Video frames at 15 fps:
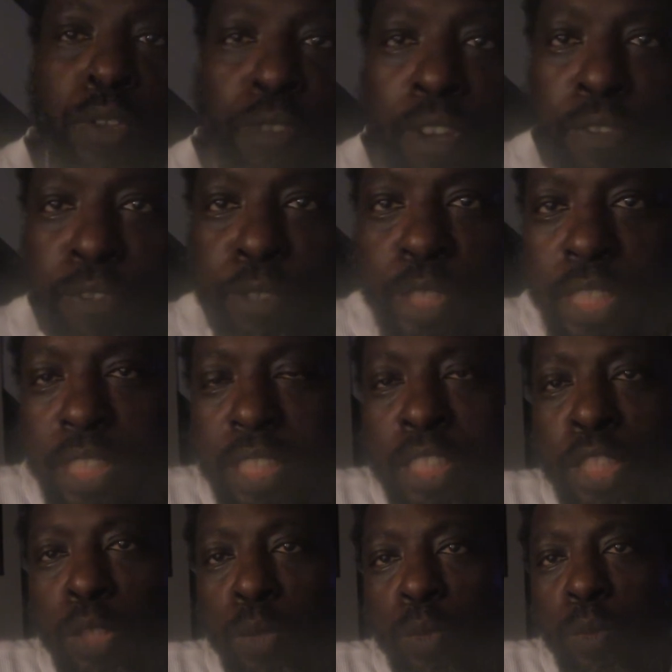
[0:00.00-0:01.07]
reference
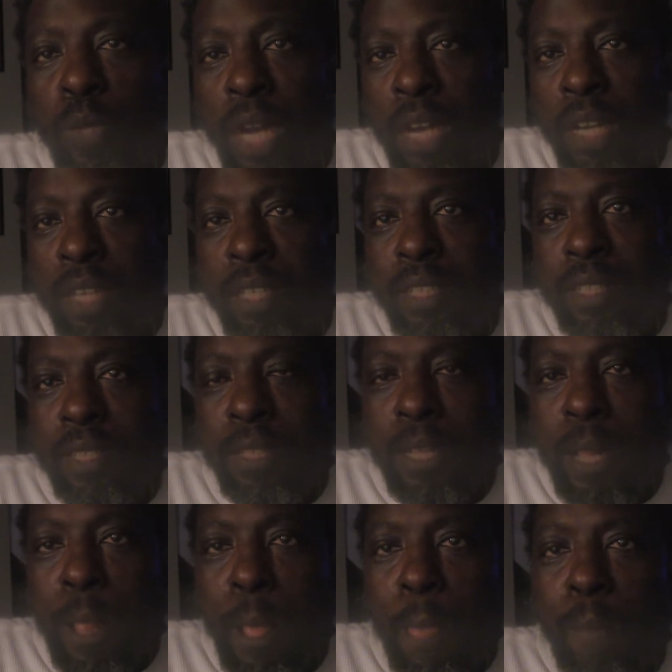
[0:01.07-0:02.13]
to
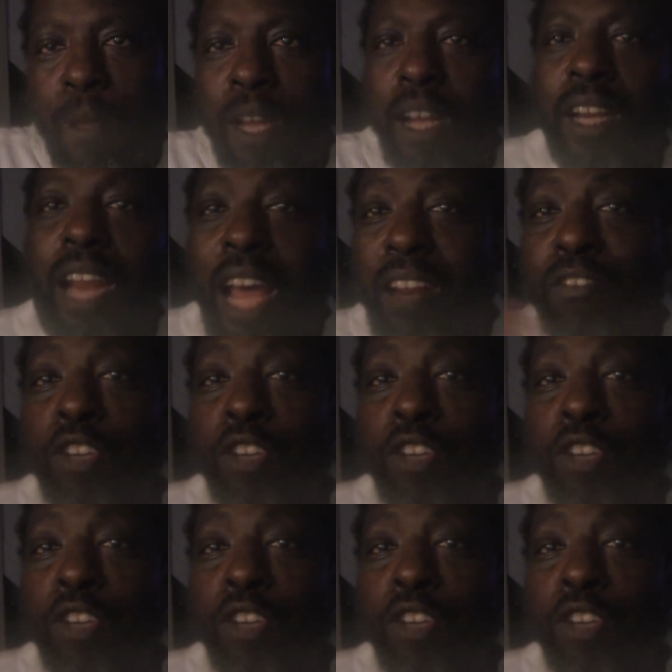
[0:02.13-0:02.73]
a lot of